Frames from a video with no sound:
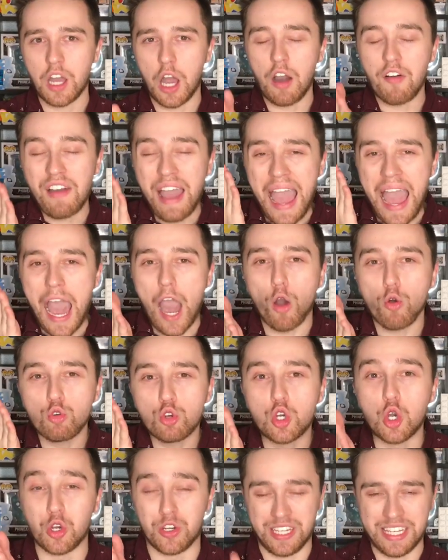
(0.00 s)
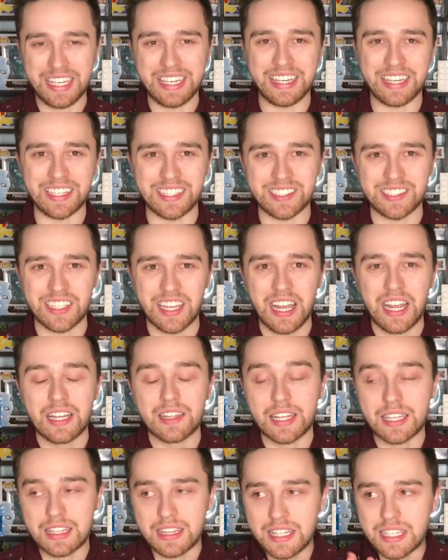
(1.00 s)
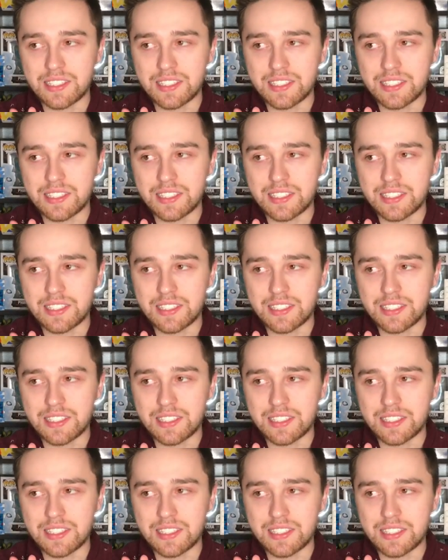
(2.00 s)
of how good he is. Like,